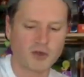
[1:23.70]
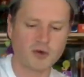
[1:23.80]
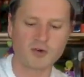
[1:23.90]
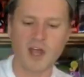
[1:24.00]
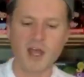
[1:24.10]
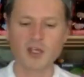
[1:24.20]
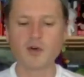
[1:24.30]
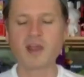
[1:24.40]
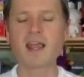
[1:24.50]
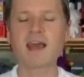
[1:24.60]
cute.
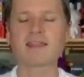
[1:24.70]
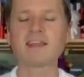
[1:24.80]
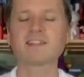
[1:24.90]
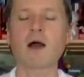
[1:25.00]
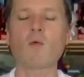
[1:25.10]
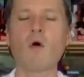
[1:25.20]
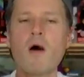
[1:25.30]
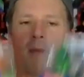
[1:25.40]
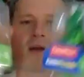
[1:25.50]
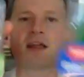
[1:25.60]
You can get these at
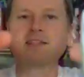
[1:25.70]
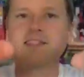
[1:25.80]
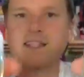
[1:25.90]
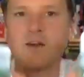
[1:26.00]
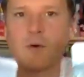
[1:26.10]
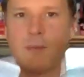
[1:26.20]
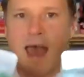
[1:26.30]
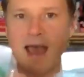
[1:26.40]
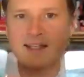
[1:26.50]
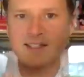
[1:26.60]
Walmart in single
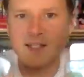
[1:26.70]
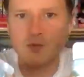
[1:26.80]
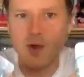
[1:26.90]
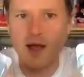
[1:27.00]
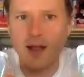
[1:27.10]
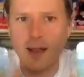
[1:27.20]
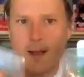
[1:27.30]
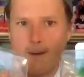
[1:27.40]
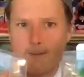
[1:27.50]
packs as well.